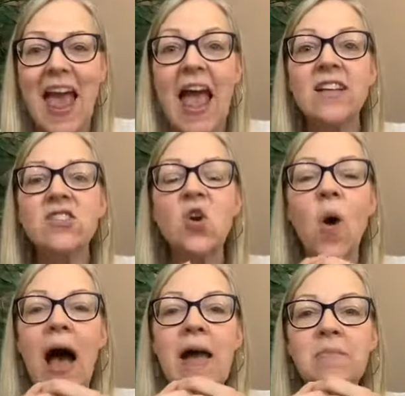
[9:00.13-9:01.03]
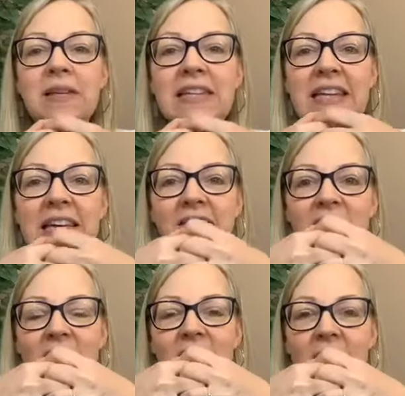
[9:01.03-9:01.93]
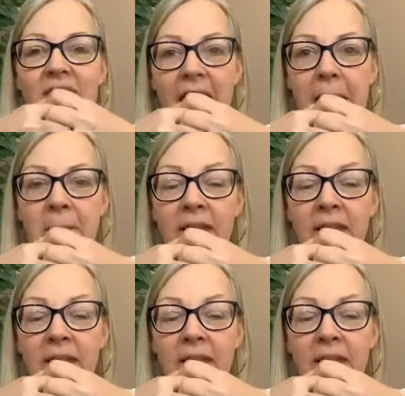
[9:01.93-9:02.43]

And so I believed that that